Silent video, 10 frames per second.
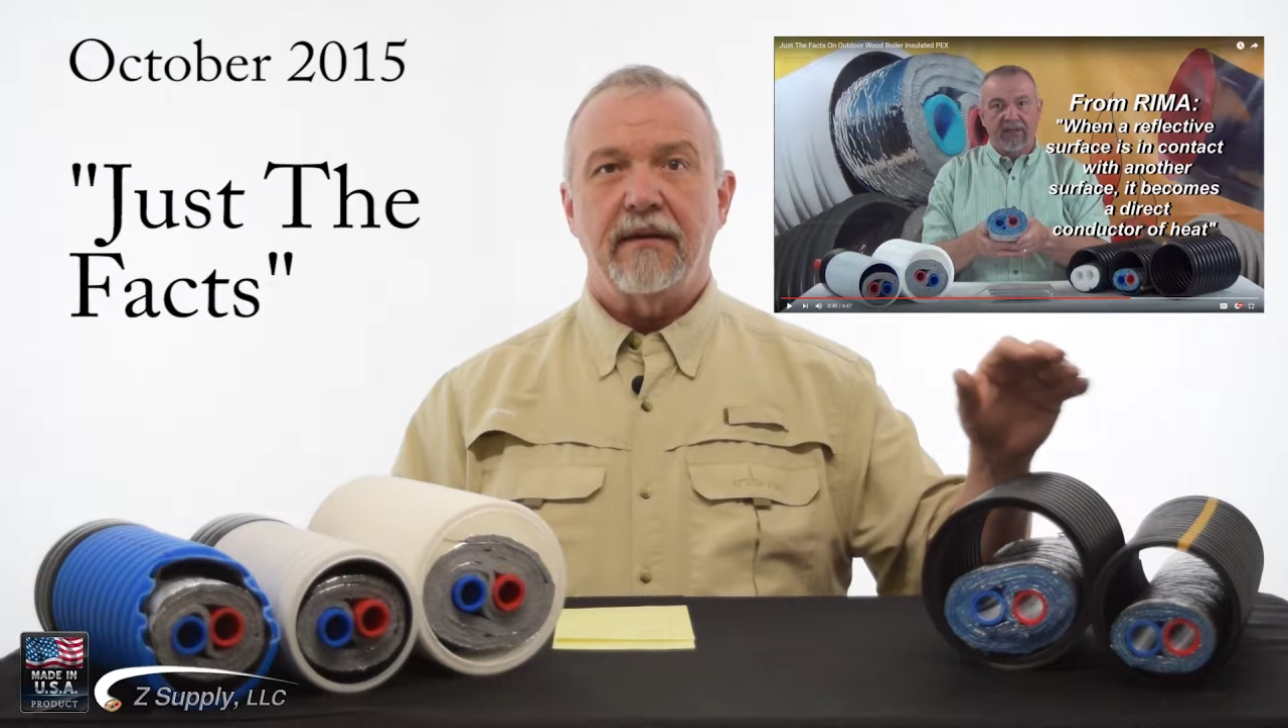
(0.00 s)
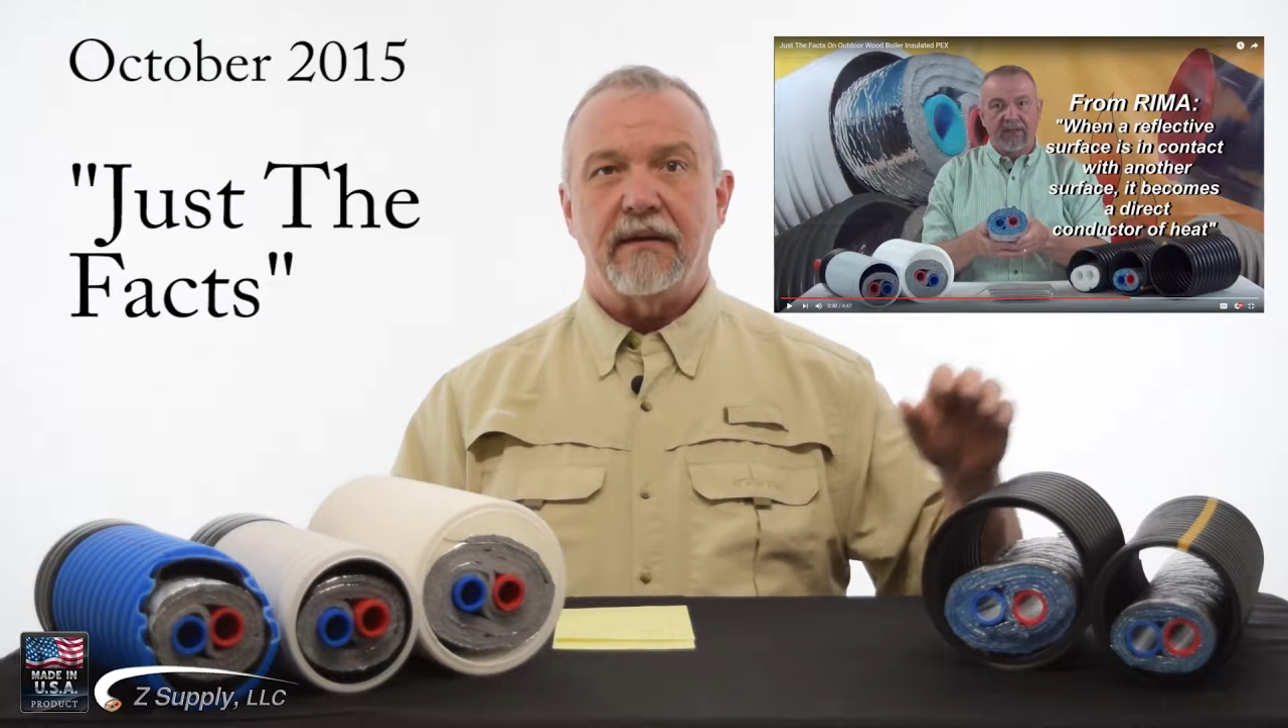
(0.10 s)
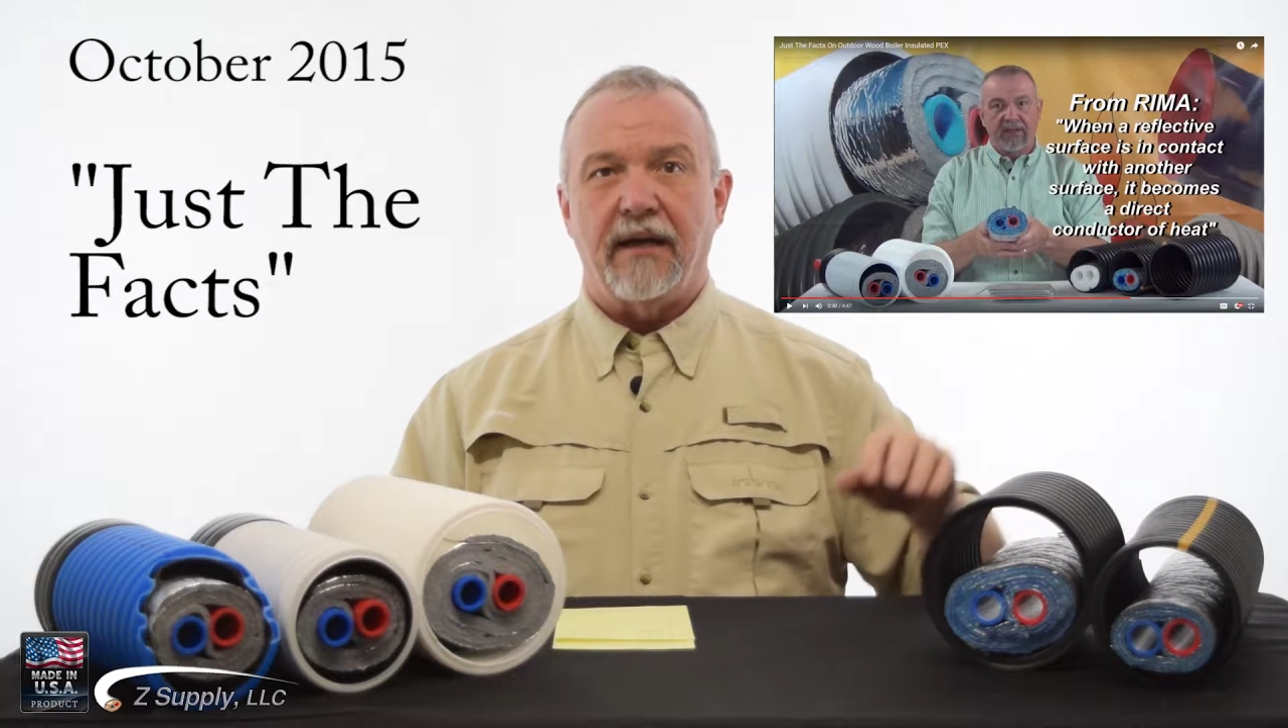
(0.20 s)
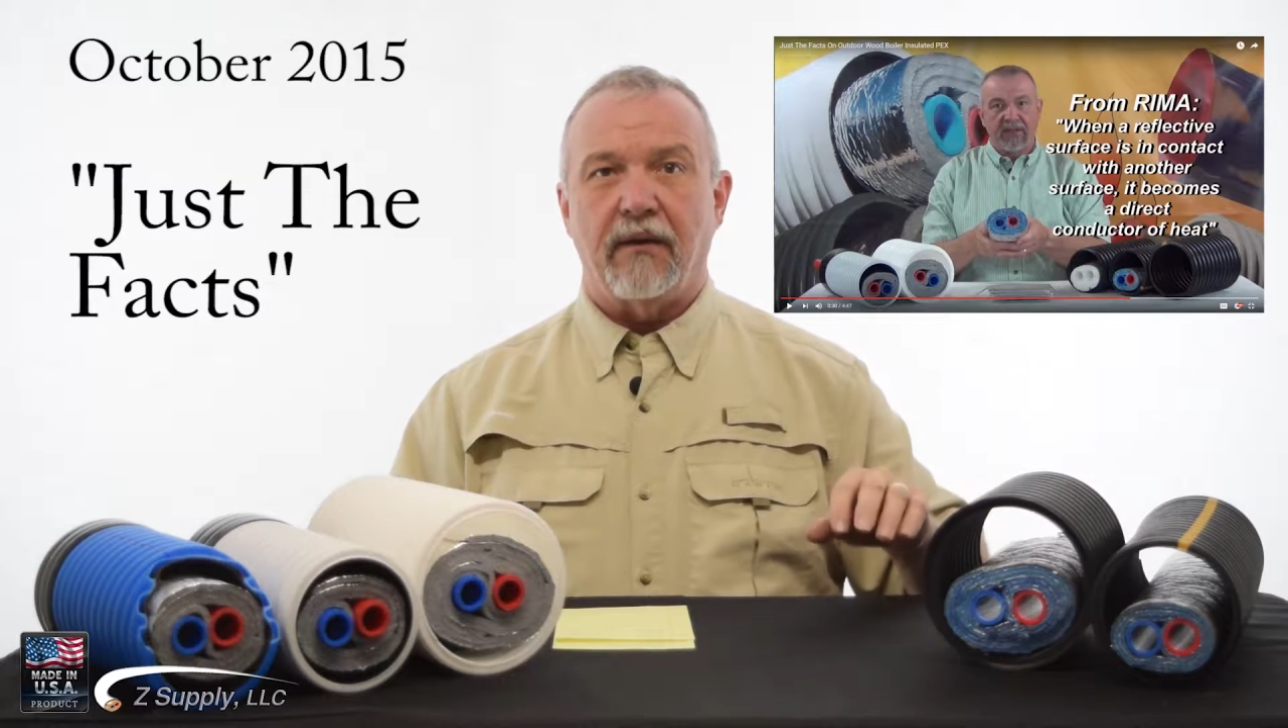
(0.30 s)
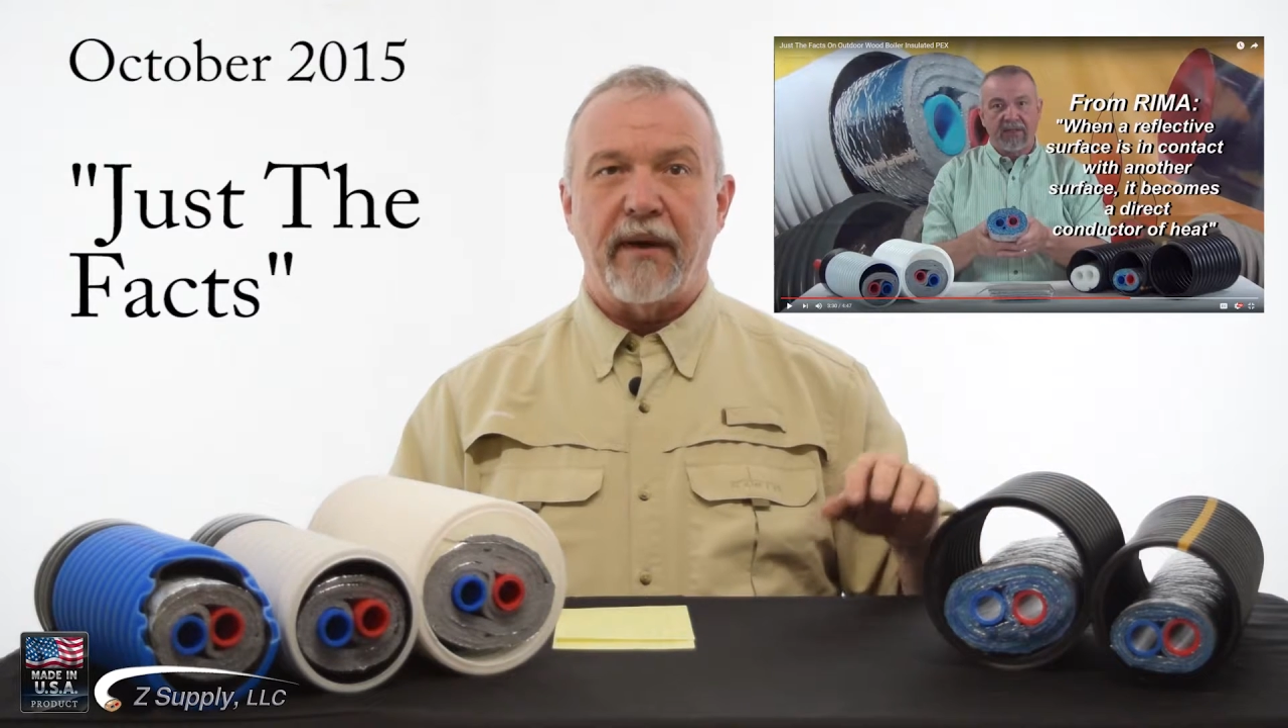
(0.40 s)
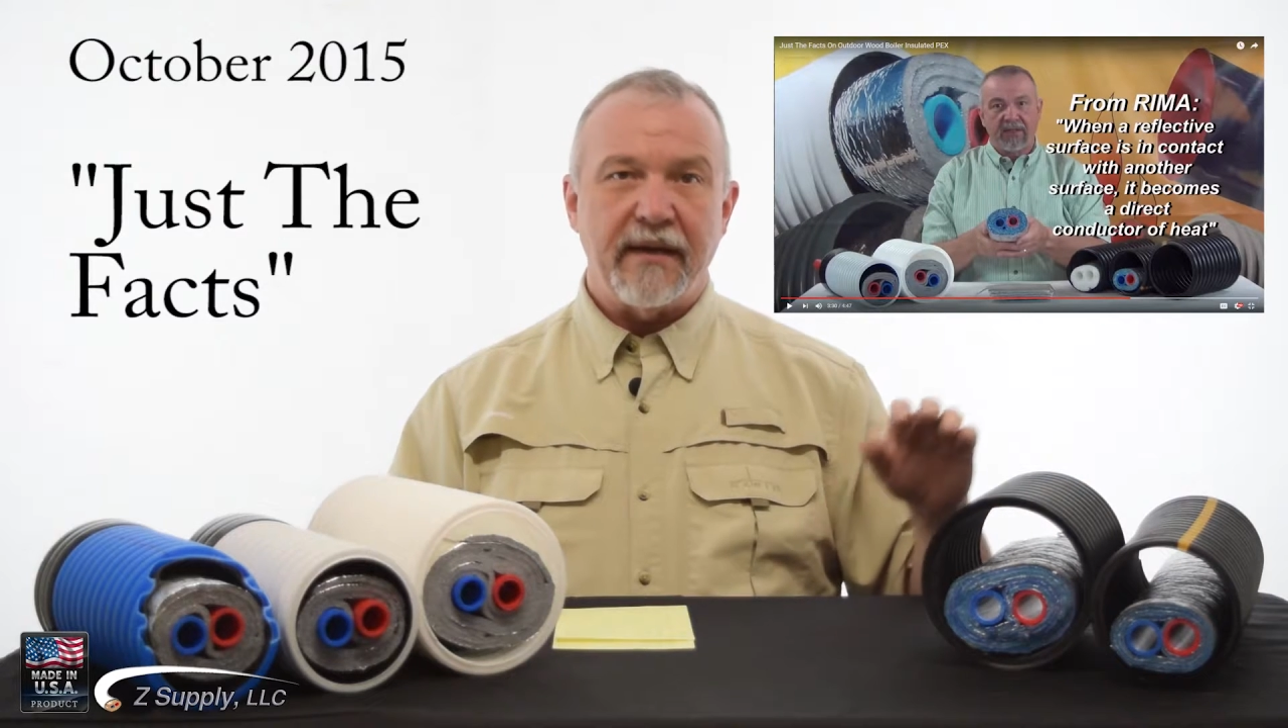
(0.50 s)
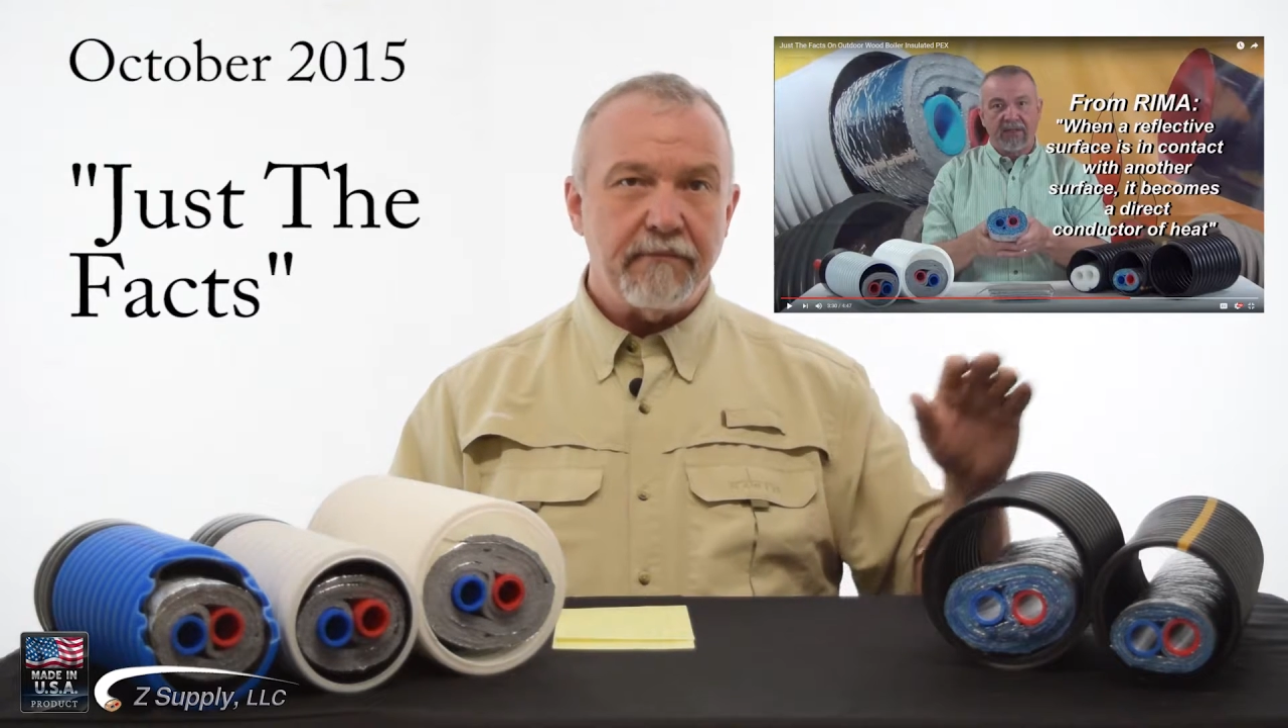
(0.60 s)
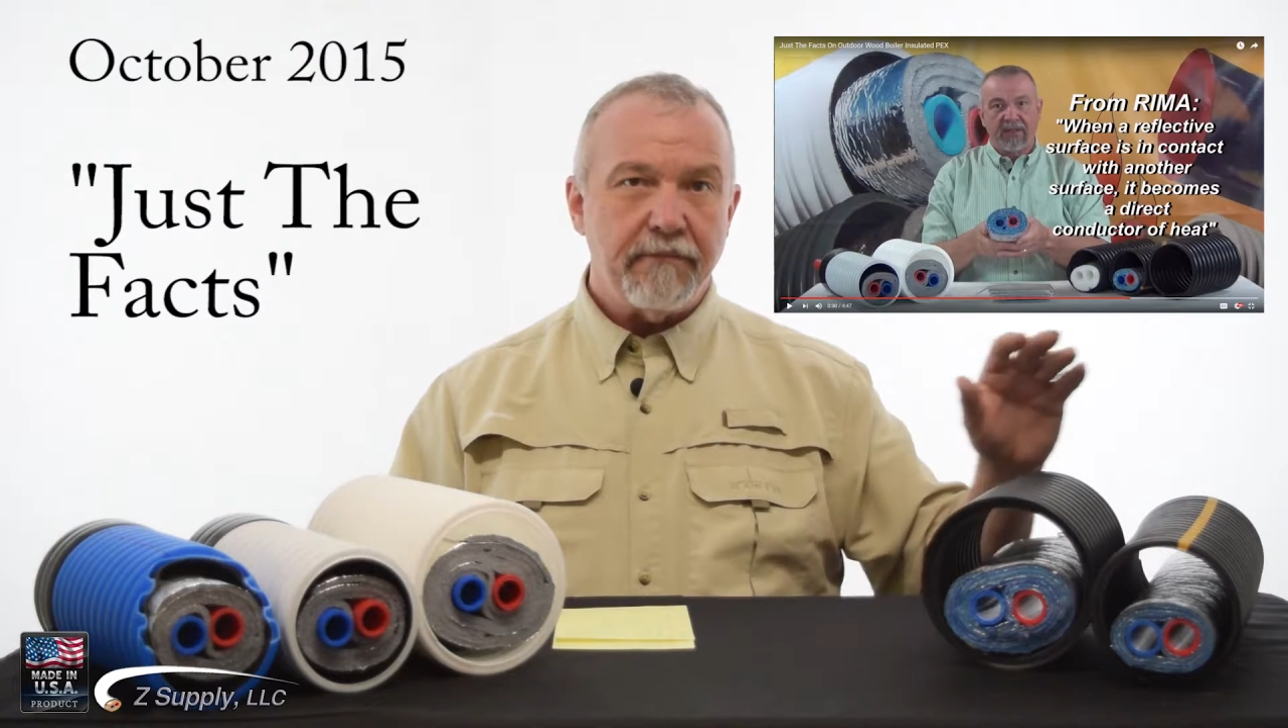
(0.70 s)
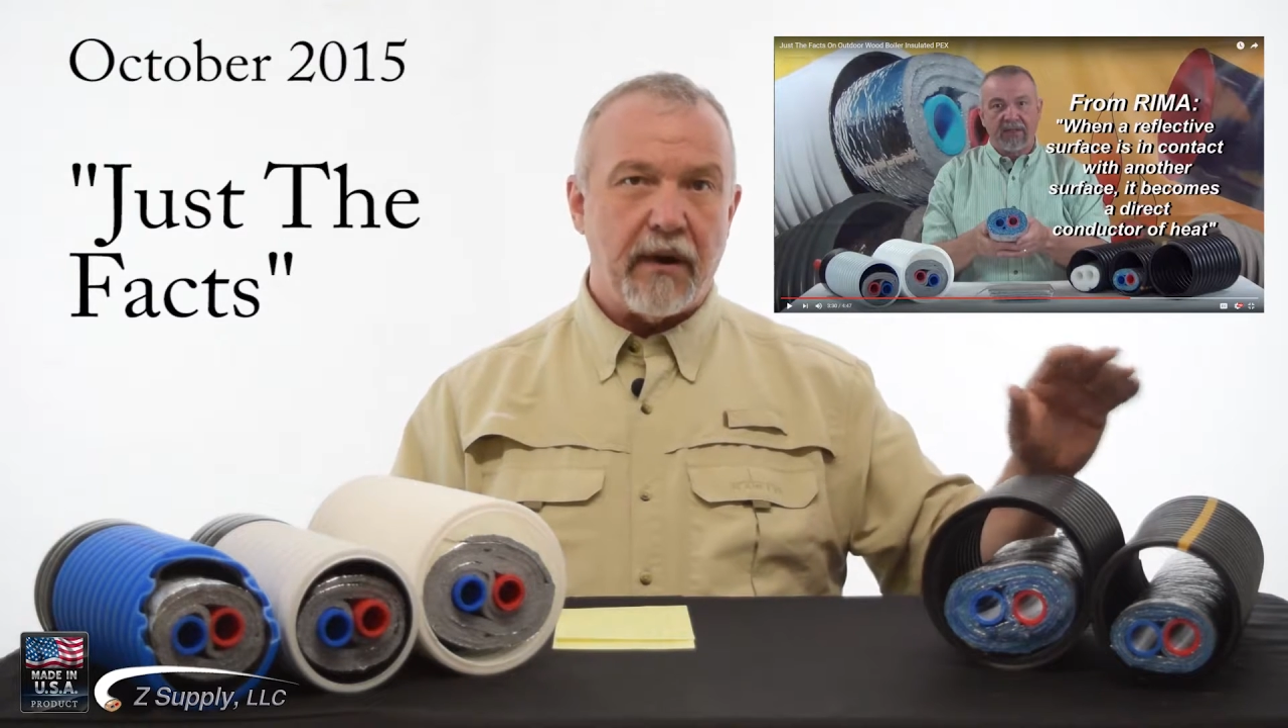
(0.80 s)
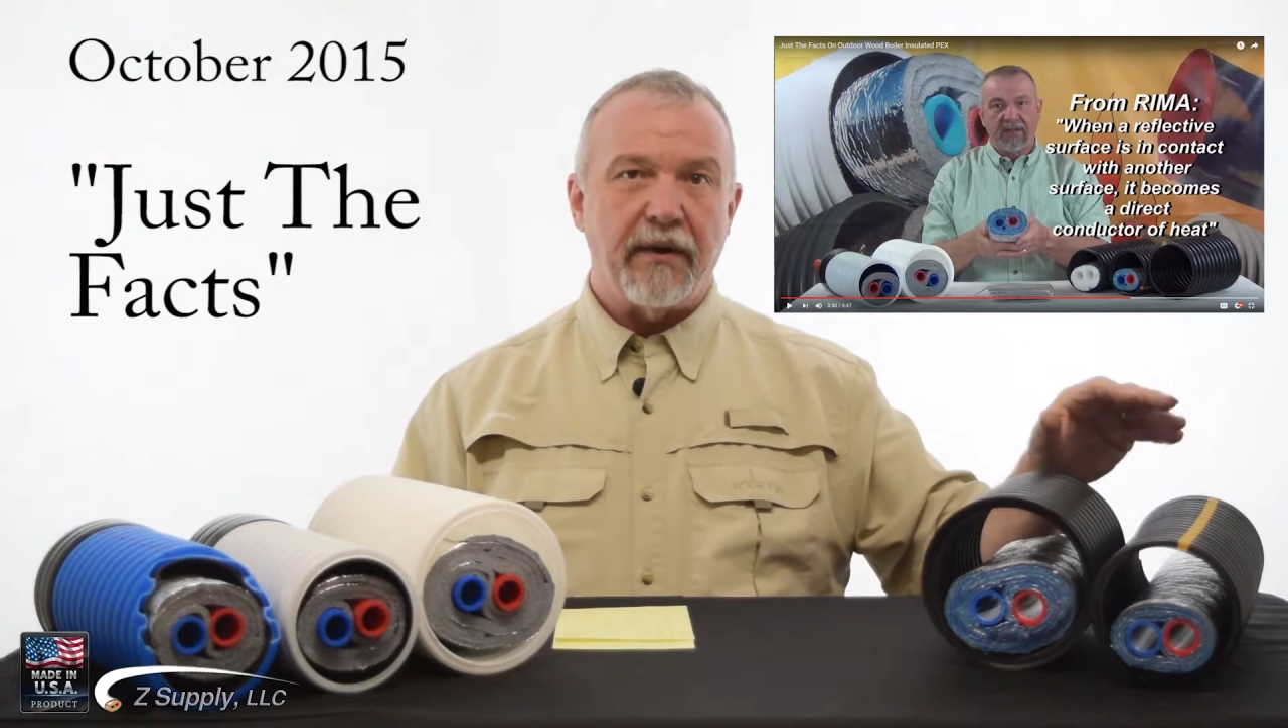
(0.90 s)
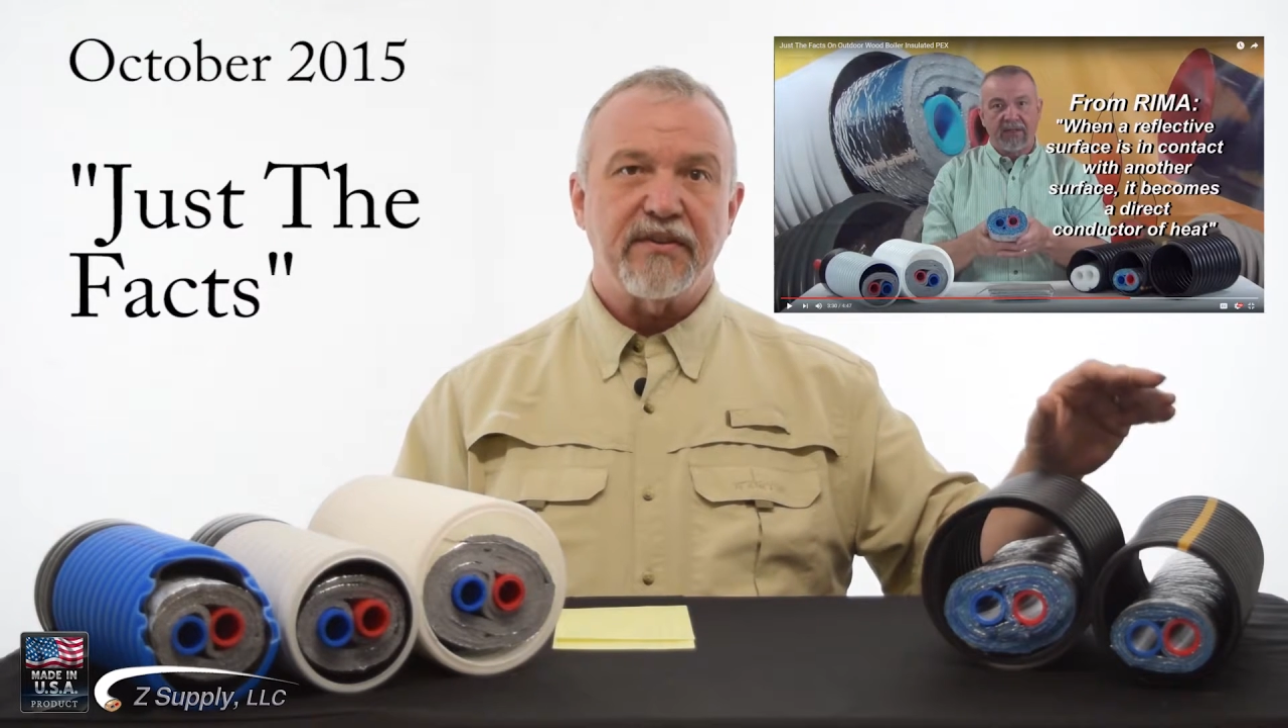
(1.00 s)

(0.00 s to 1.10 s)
barrier